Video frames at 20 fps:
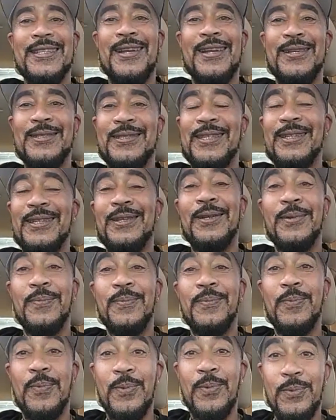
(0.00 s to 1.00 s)
and I was sitting there
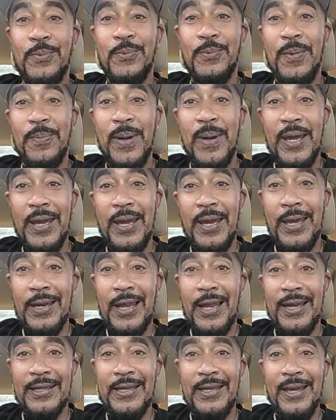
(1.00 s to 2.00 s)
rubbing my
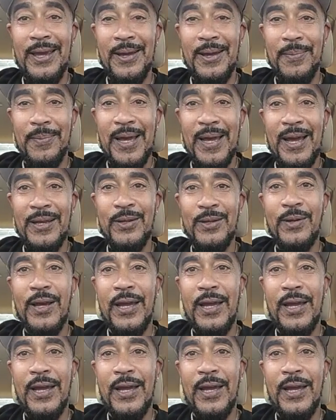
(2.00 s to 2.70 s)
head like, damn, man,